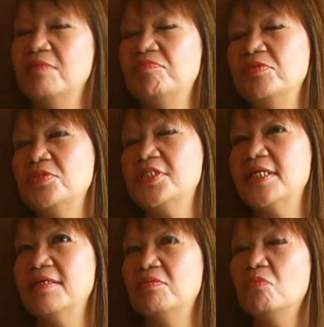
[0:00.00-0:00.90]
if you would
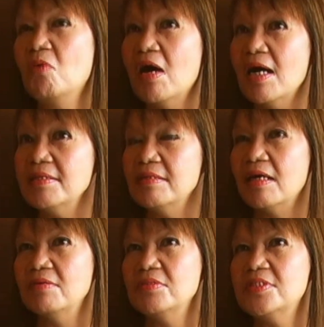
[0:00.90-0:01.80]
say what,
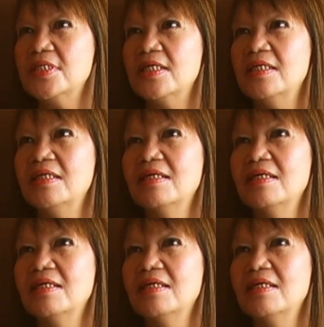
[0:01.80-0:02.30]
I would say,